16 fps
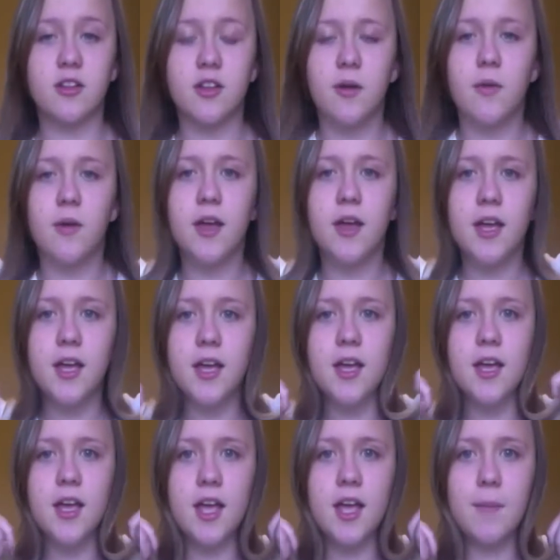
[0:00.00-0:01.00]
So
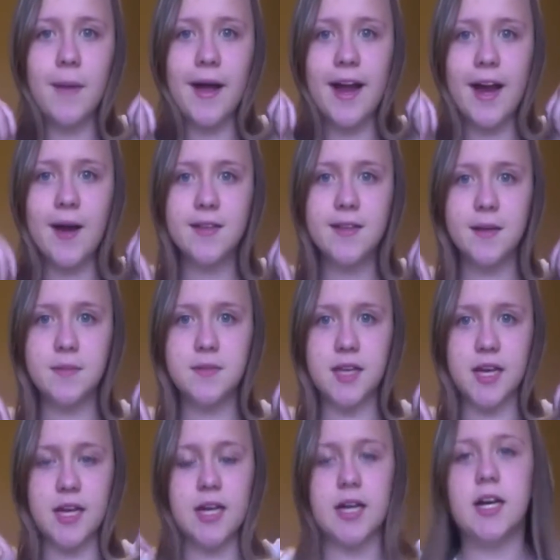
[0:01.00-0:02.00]
my hair is up to
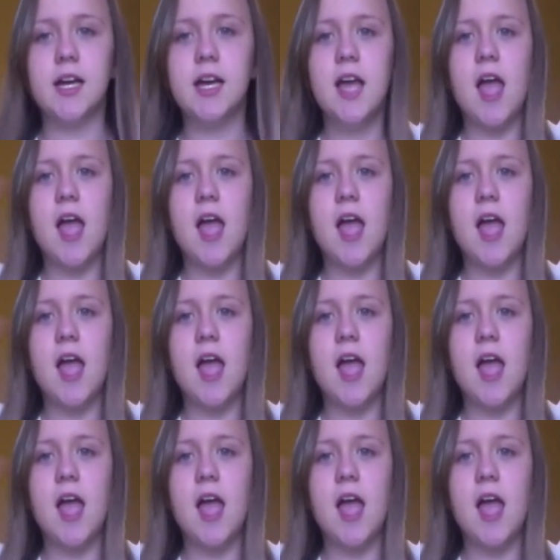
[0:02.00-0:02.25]
here.